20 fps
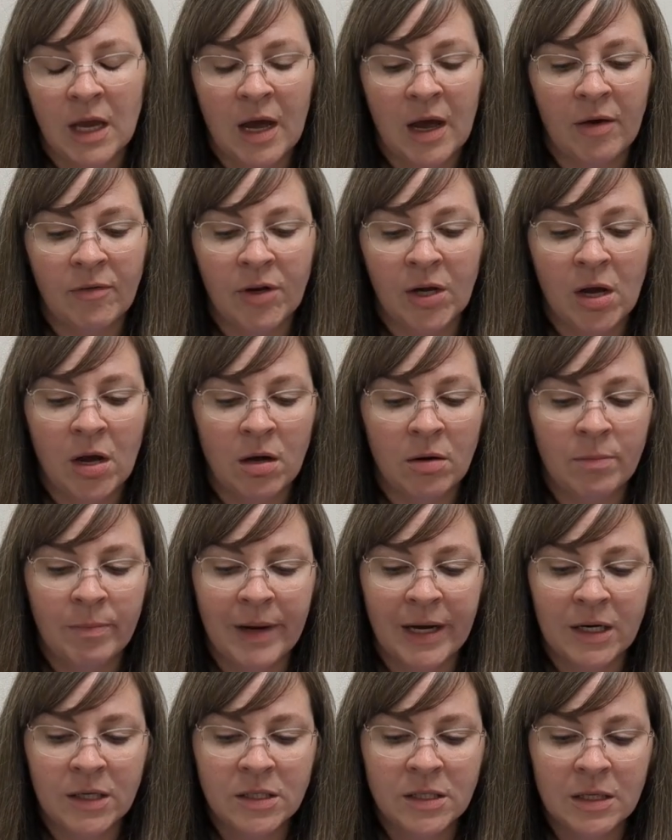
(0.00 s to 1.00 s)
haven't gotten
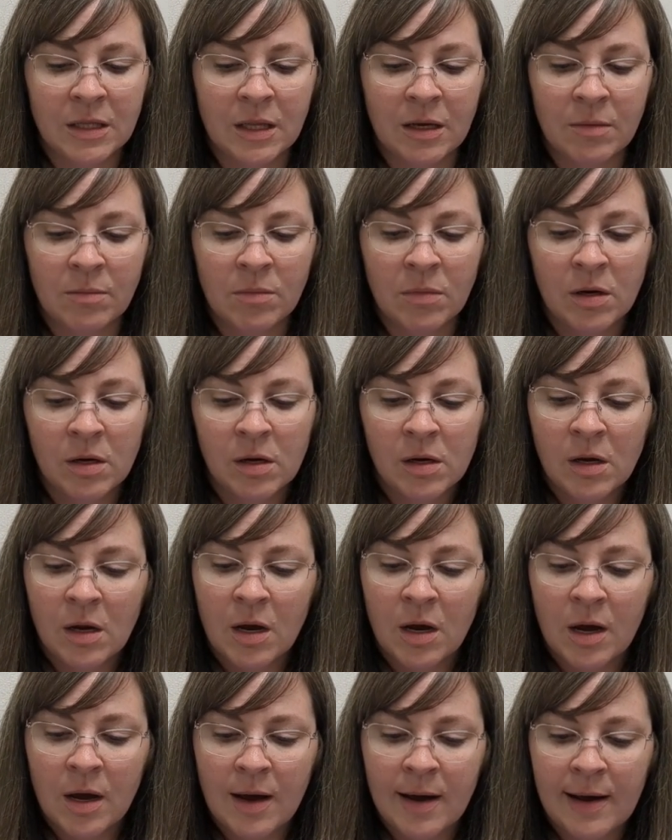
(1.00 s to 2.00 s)
back to them.
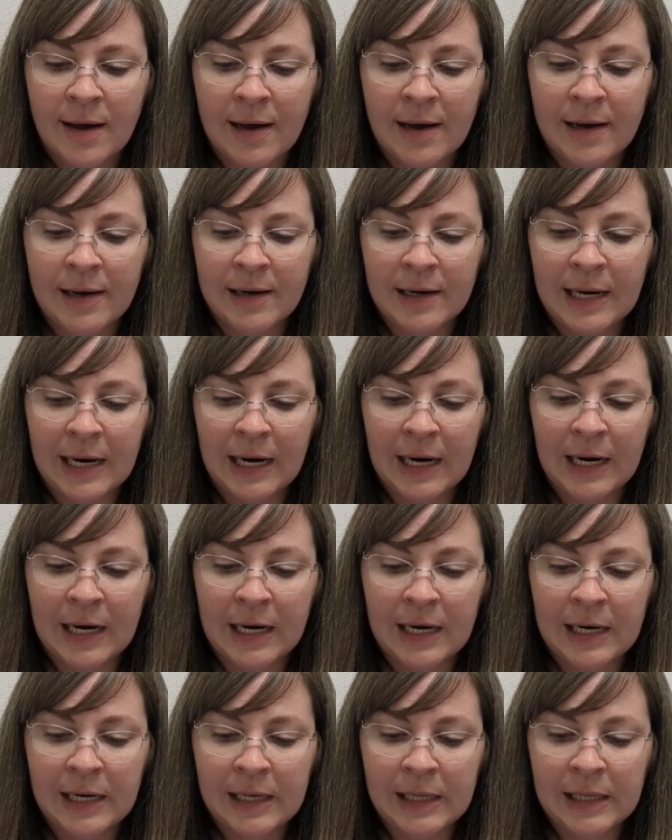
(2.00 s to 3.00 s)

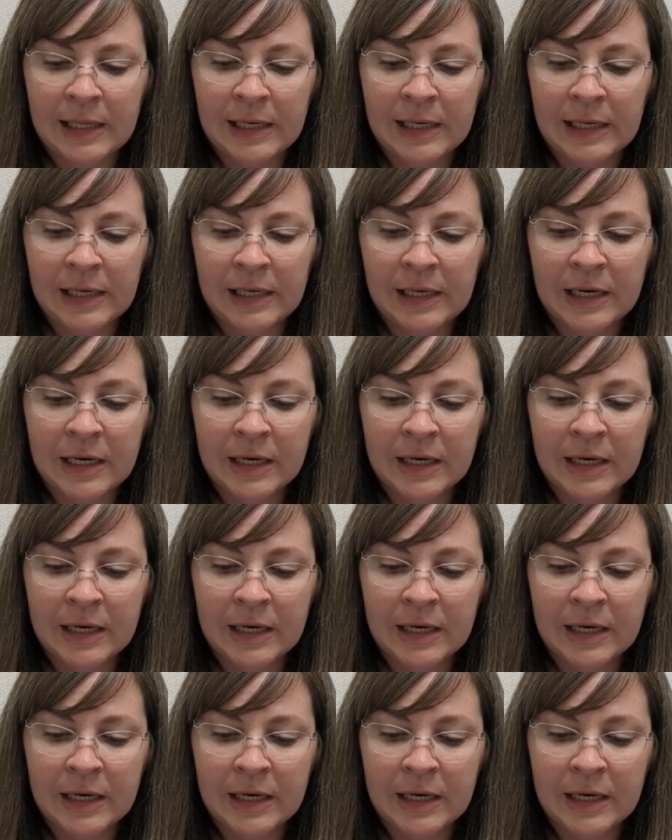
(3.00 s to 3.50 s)
I